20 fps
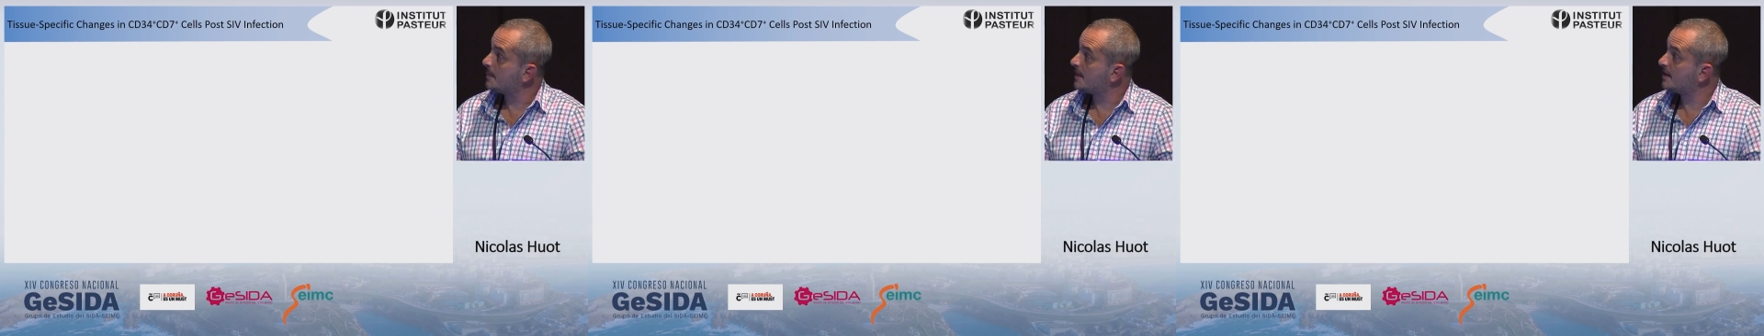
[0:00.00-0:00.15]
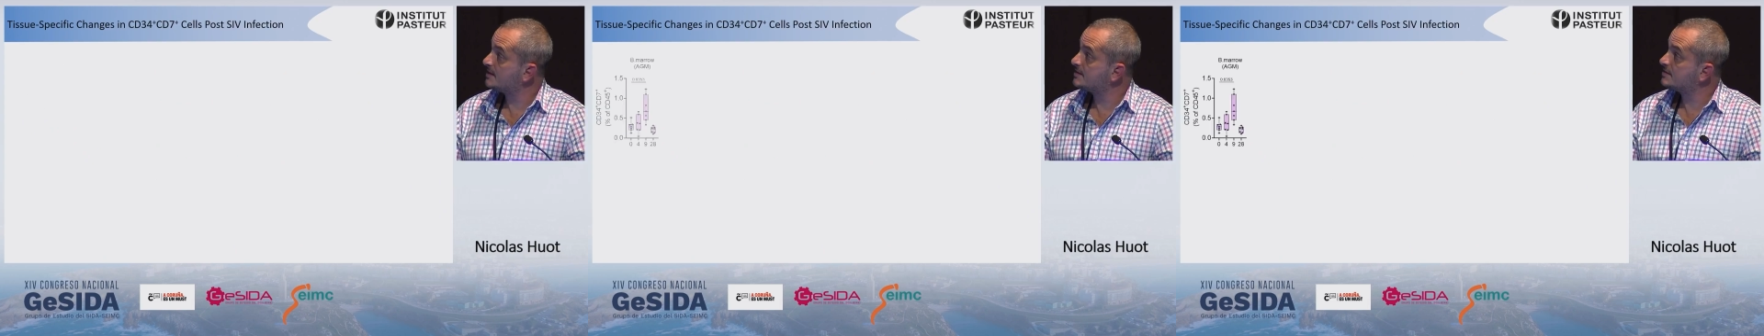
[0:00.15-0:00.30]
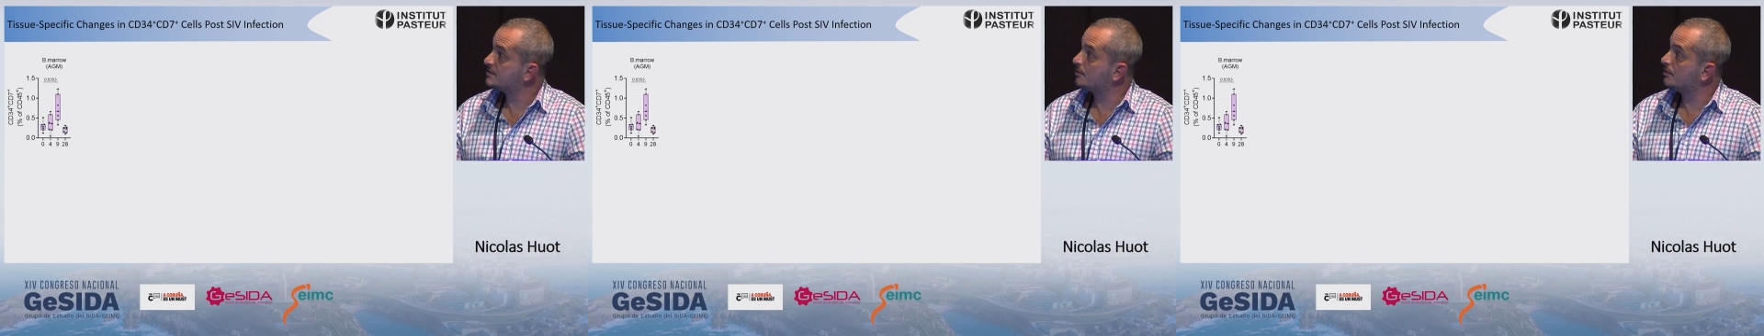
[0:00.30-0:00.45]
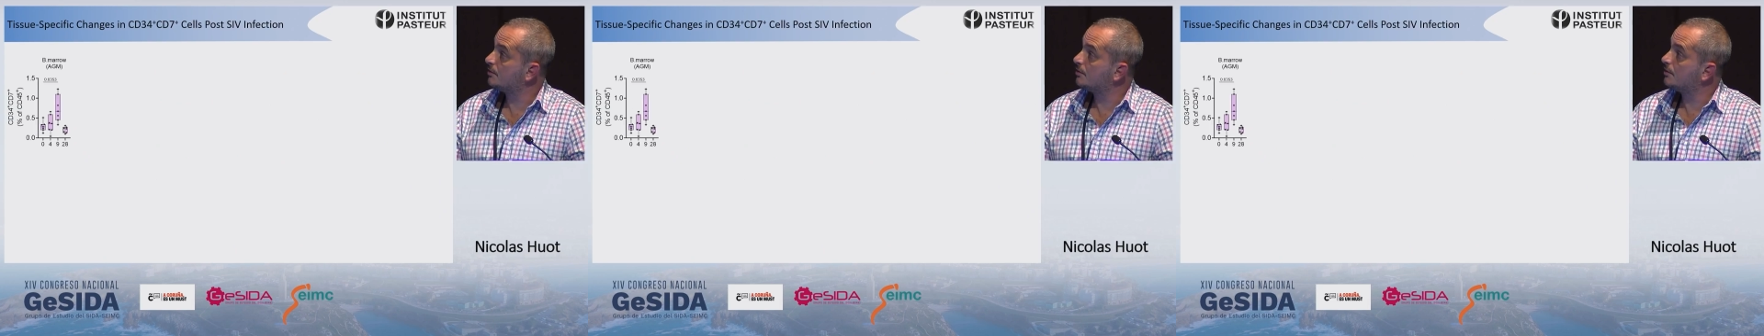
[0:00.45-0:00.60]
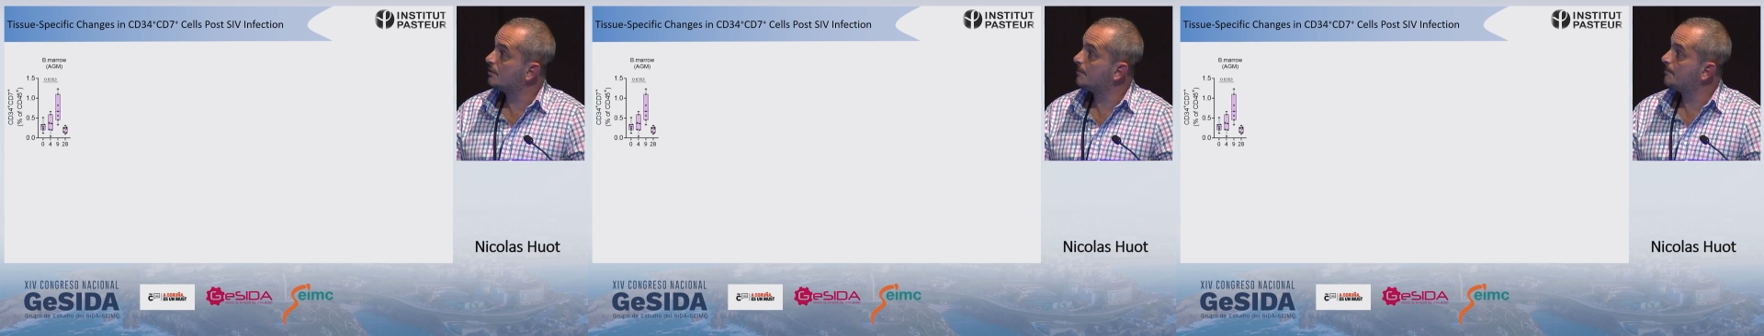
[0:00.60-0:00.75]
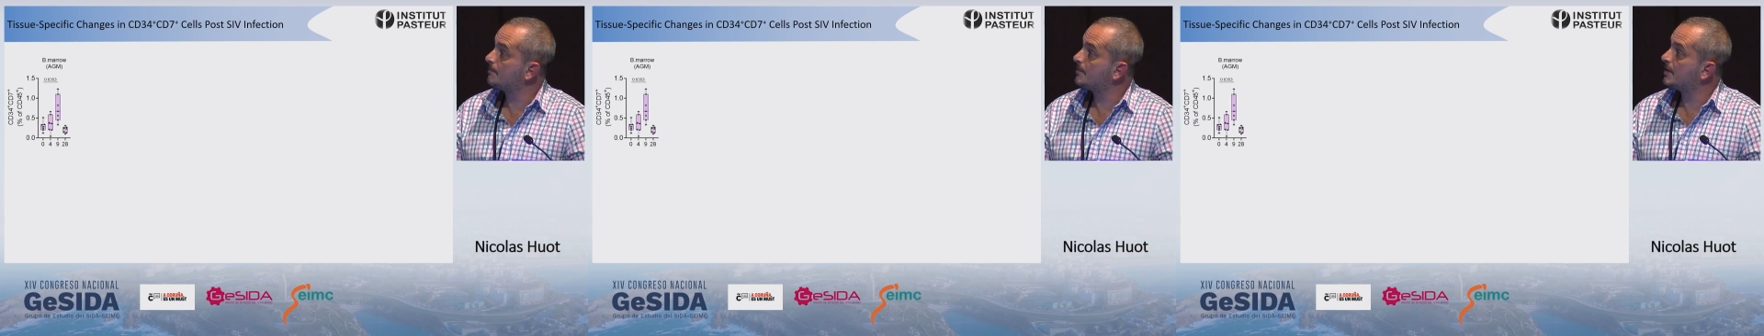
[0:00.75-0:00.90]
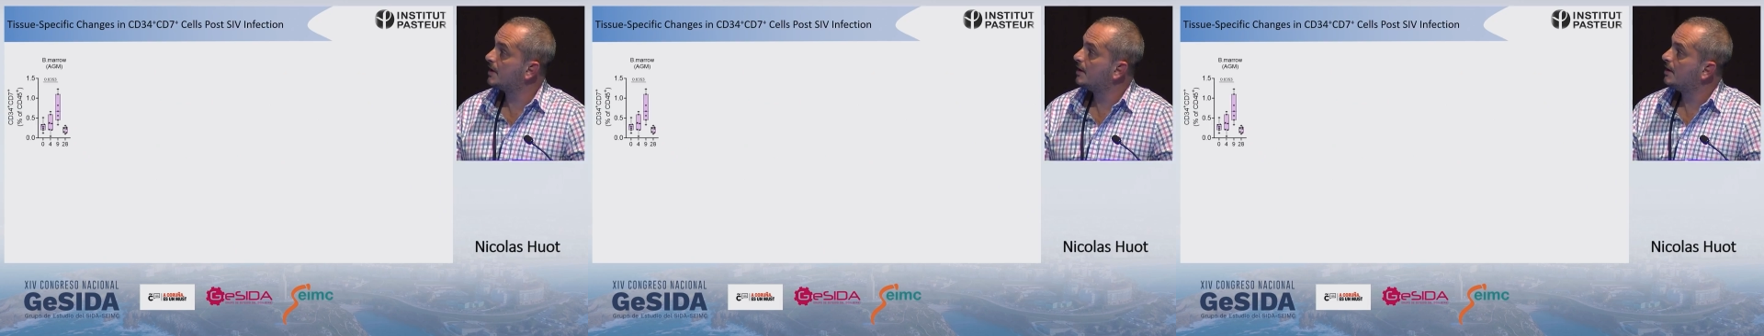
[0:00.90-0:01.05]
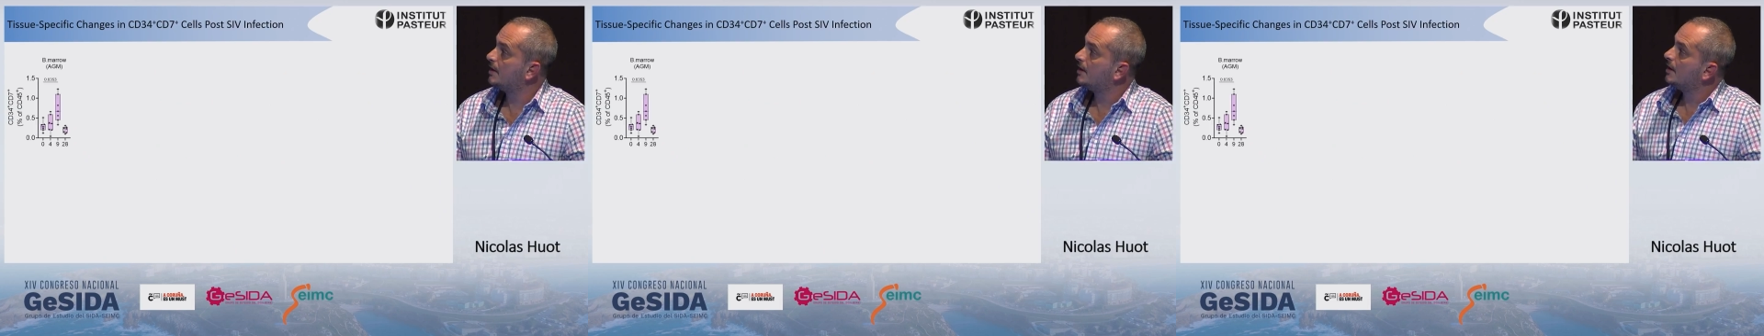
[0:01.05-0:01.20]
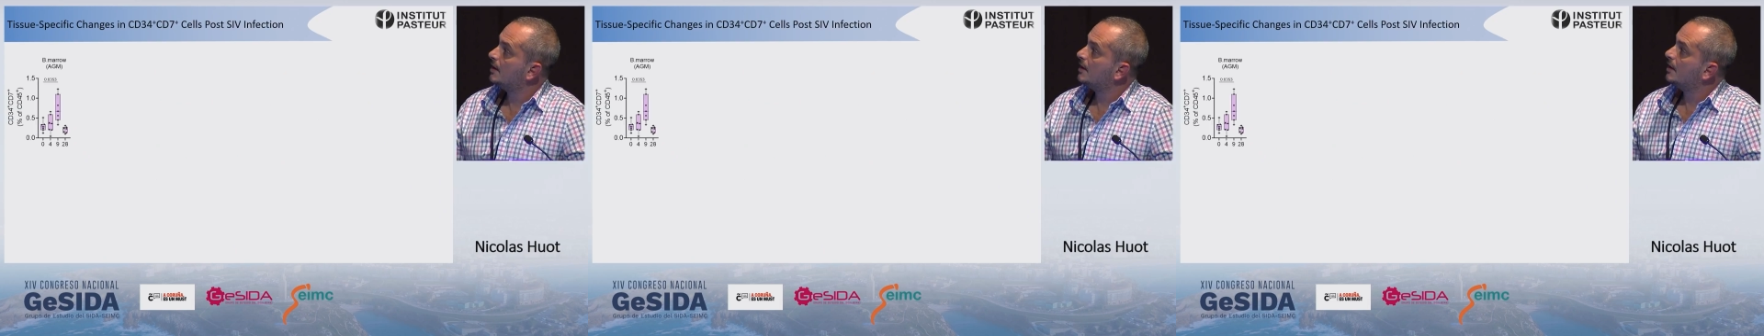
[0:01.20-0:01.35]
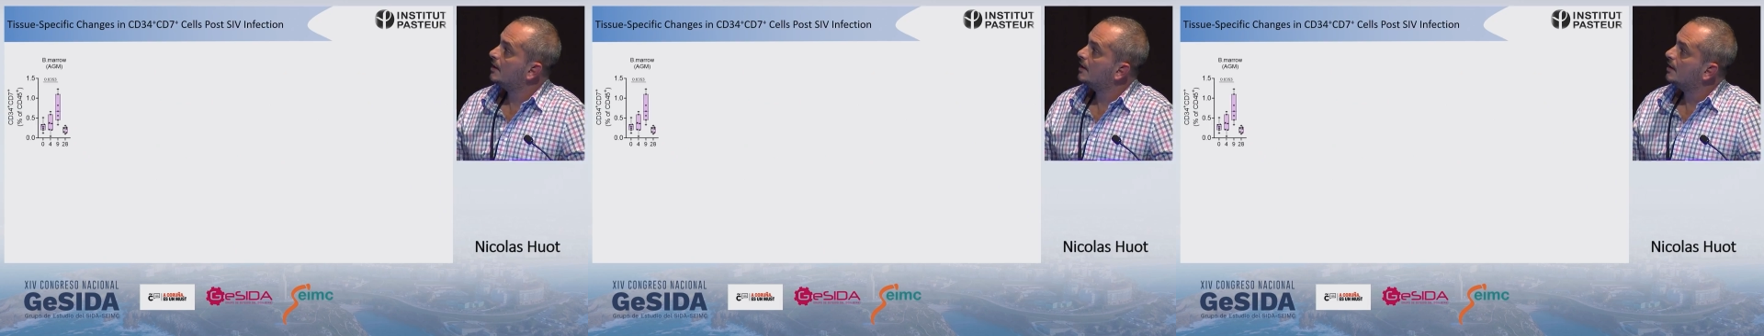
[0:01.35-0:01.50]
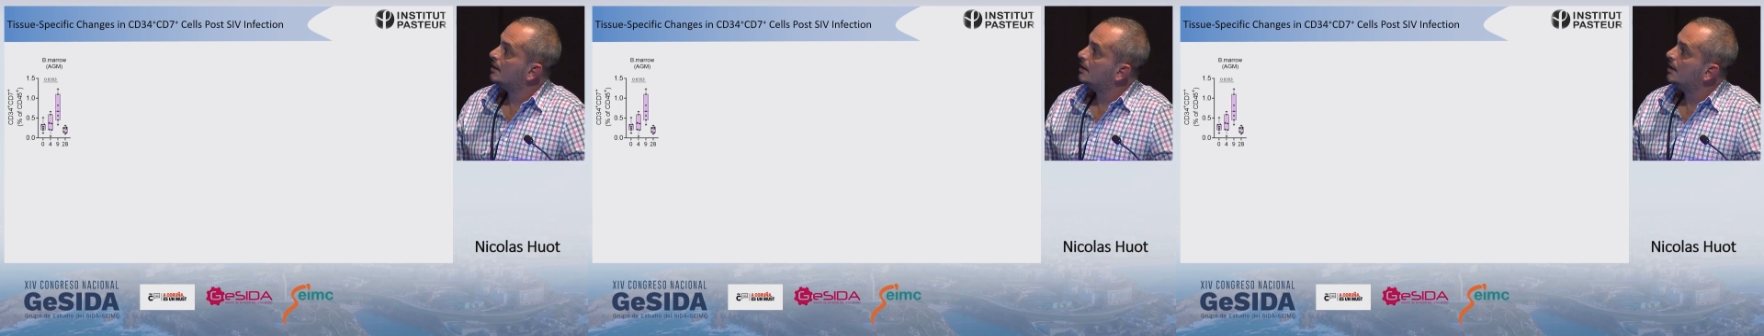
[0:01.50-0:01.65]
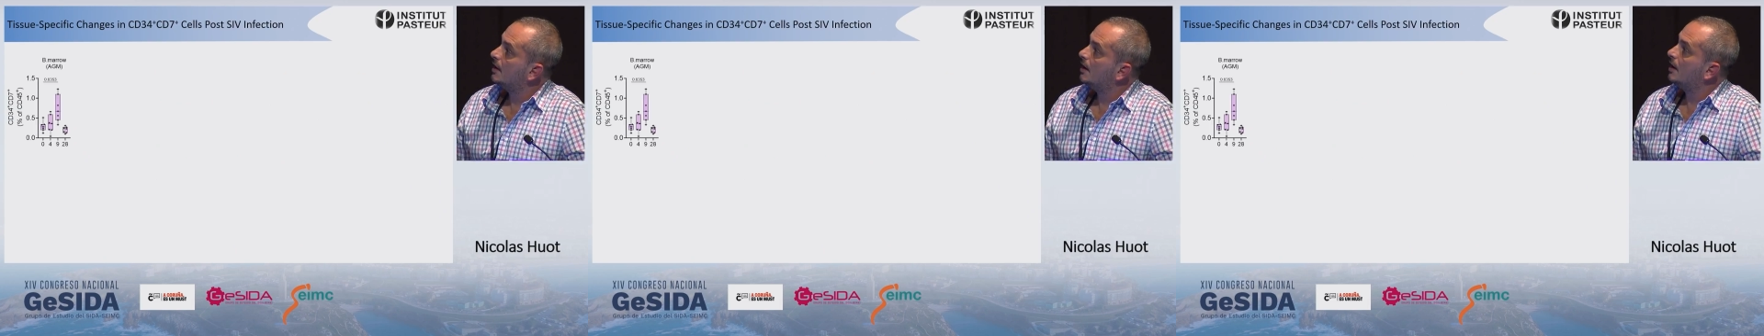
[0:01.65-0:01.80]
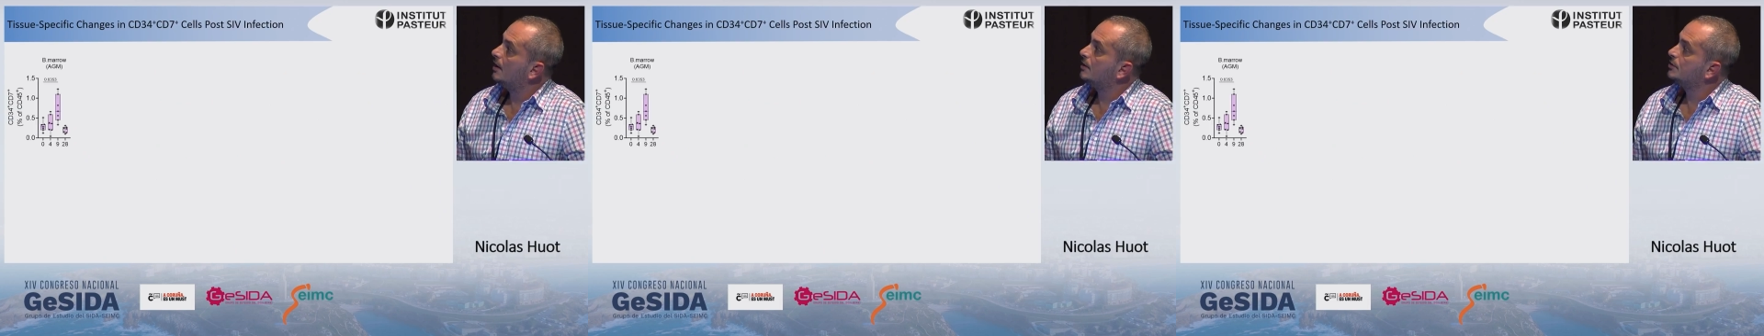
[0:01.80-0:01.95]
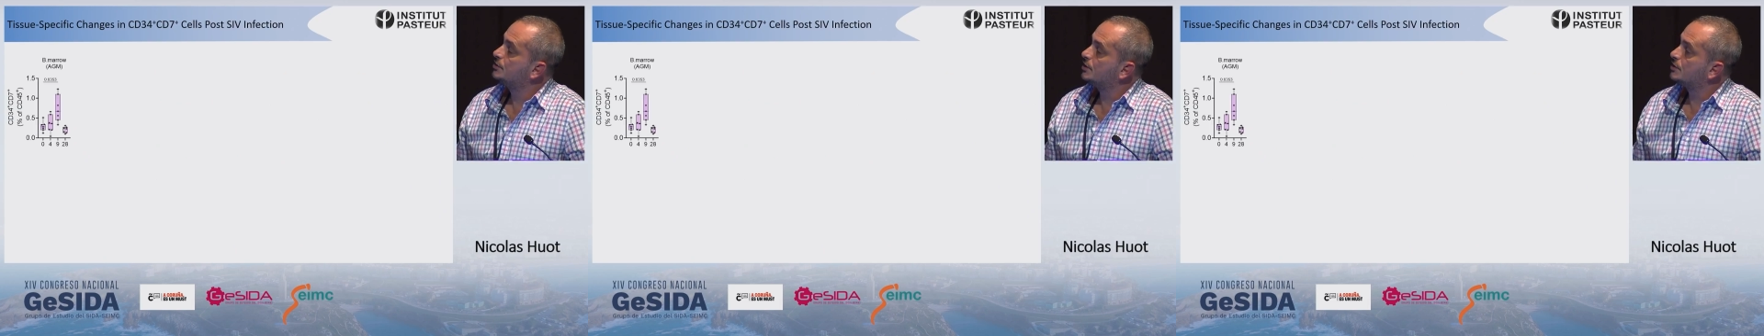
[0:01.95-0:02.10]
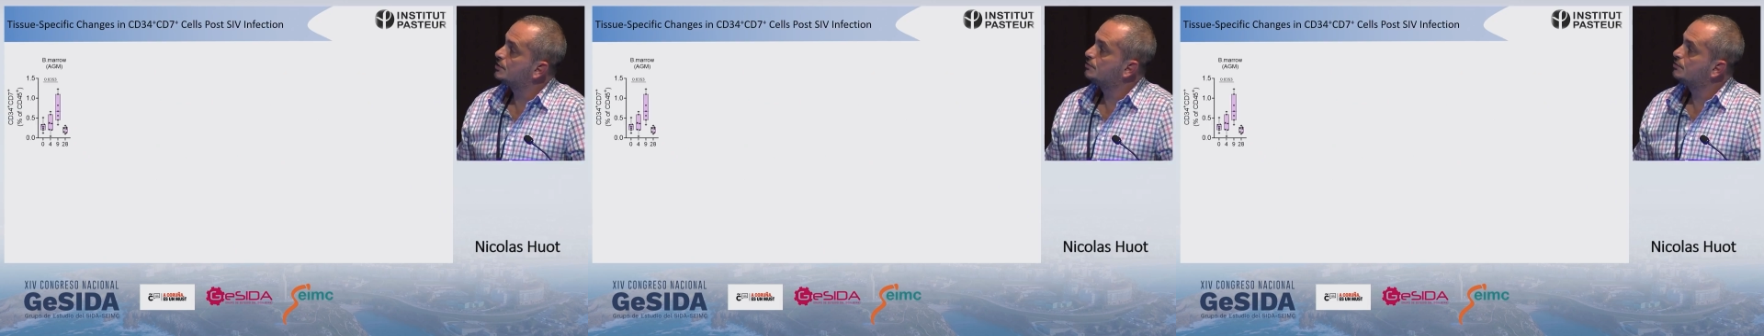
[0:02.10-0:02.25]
So, just